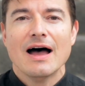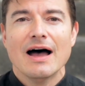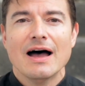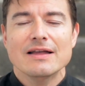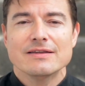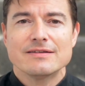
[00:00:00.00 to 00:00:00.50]

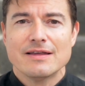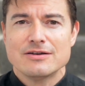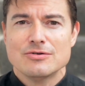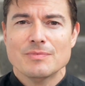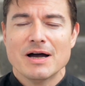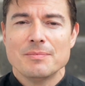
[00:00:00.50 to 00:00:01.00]
and
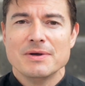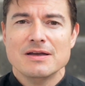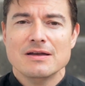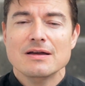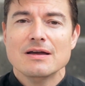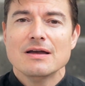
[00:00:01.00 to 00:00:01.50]
that you might
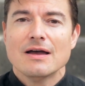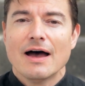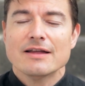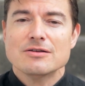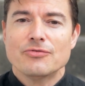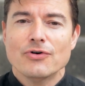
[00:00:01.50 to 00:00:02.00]
be
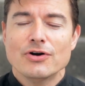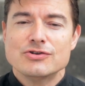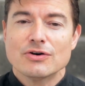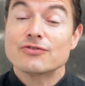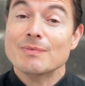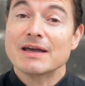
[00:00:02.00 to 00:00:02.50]
at the
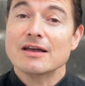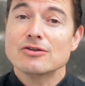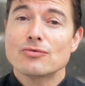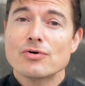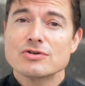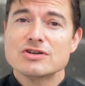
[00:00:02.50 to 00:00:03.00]
verge of
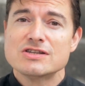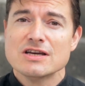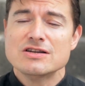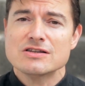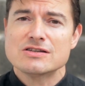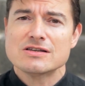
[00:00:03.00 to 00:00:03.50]
making the wrong
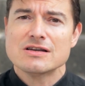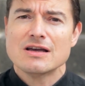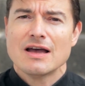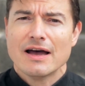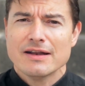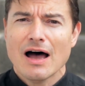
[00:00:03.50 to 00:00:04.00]
decisions,
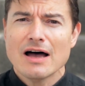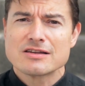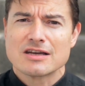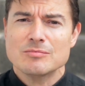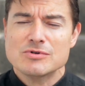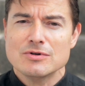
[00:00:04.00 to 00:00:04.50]
and
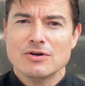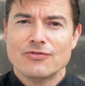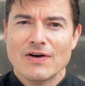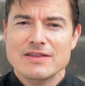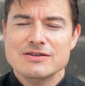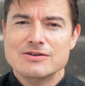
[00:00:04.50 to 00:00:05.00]
ask him to
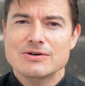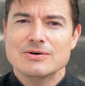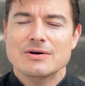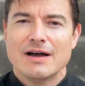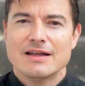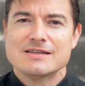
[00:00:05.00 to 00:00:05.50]
defend
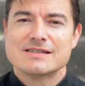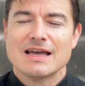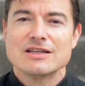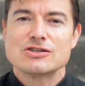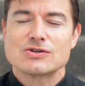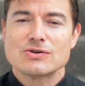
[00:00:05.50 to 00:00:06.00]
you and stand